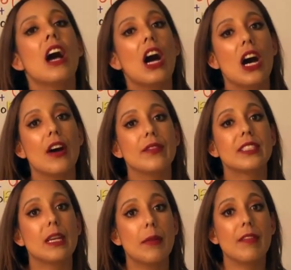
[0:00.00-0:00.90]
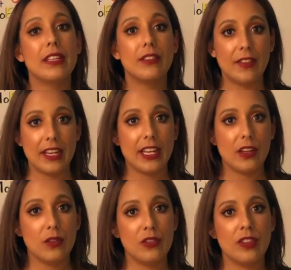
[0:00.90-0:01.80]
of some of these
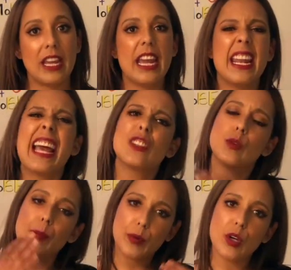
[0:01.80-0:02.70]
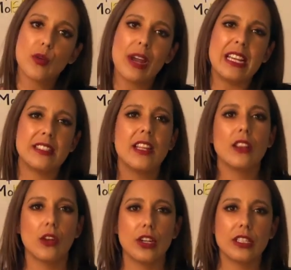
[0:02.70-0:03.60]
videos. And as we progress
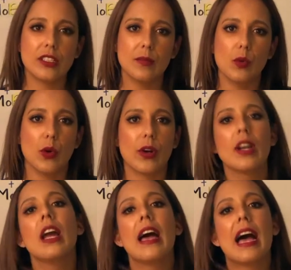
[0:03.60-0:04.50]
and learn some more,